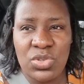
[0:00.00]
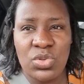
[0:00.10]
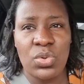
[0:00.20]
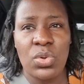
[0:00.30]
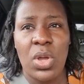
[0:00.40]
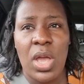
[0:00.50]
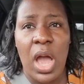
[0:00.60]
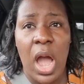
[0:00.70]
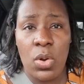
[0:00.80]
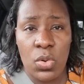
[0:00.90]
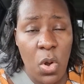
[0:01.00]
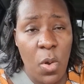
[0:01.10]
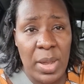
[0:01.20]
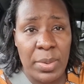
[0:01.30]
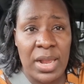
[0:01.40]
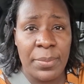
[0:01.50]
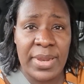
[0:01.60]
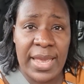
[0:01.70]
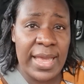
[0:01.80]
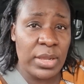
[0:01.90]
So I'll go home and
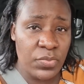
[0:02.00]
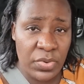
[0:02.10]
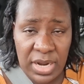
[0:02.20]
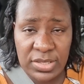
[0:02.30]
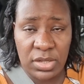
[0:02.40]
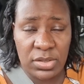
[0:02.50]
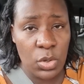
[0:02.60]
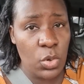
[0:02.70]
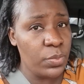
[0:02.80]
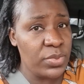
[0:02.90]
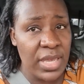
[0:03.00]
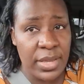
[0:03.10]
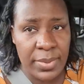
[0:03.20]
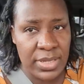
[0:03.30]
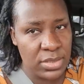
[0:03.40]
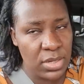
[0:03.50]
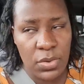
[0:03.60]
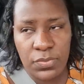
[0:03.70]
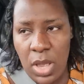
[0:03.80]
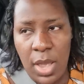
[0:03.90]
apply aloe vera gel and comb the hair myself.